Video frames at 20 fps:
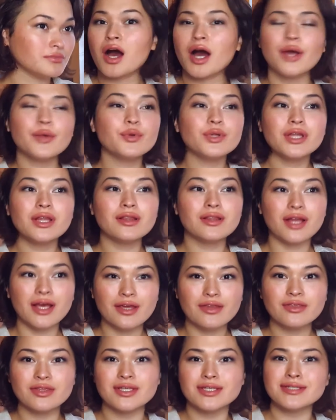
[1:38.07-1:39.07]
I really
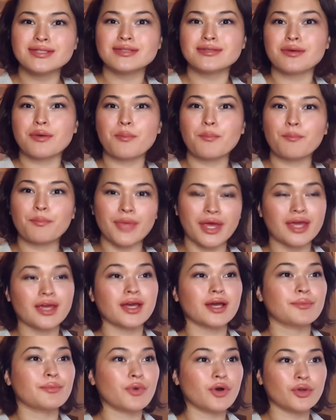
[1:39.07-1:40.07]
like this
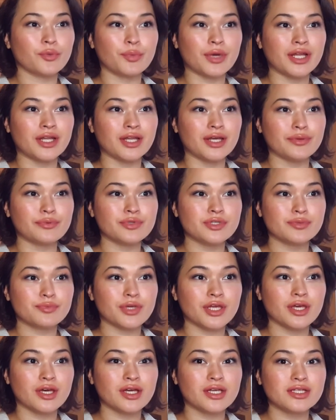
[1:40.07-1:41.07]
makeup on my lips
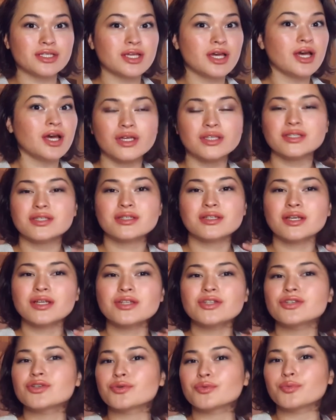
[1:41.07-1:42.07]
because it's
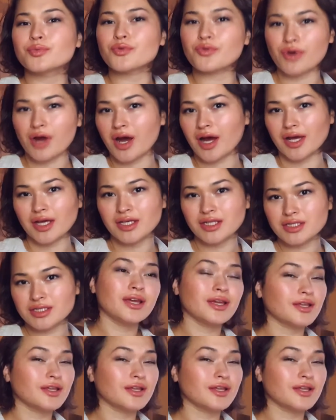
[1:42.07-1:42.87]
not too bright.